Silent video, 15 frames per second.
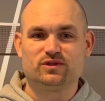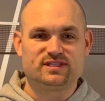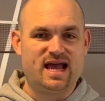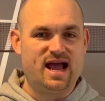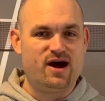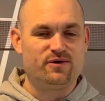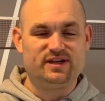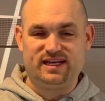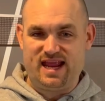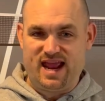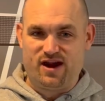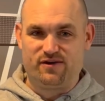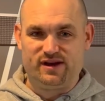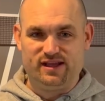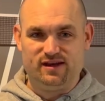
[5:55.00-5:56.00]
town and
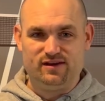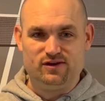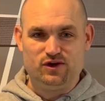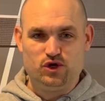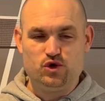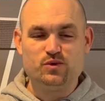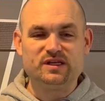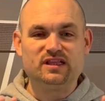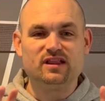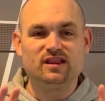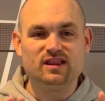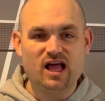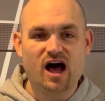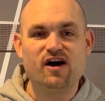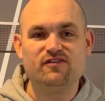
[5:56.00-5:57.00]
area who would
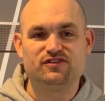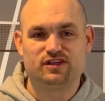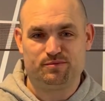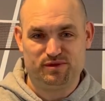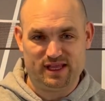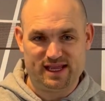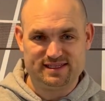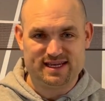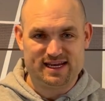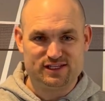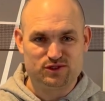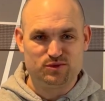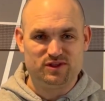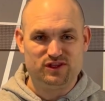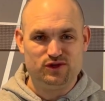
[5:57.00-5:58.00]
love to play
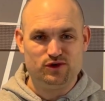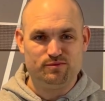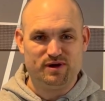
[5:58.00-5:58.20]
tennis with you,